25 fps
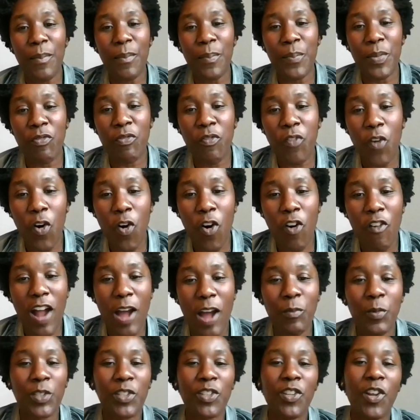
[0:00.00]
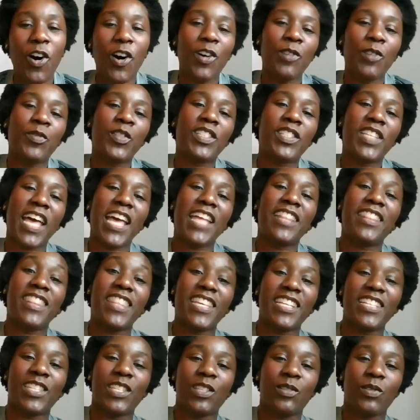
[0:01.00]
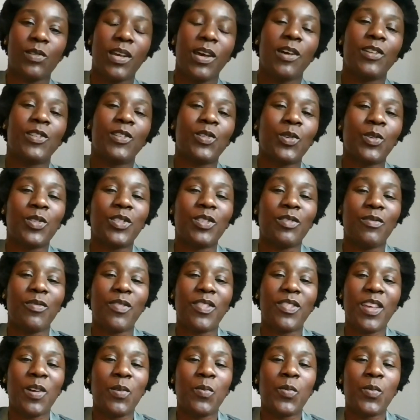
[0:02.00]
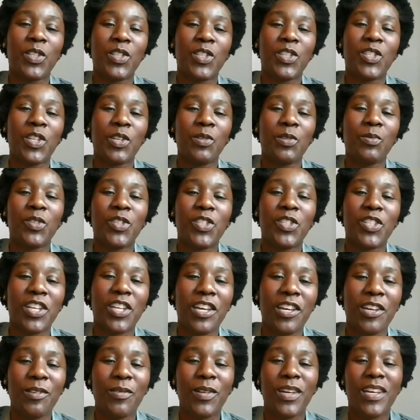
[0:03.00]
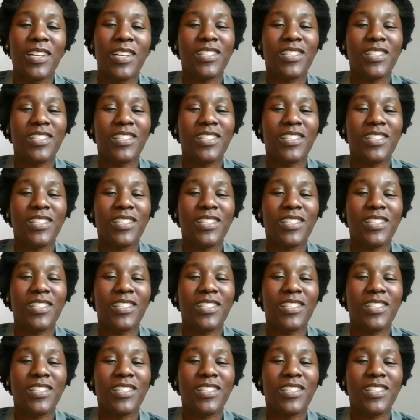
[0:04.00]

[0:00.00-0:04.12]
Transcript: before I would not have said this sort of thing would suit you.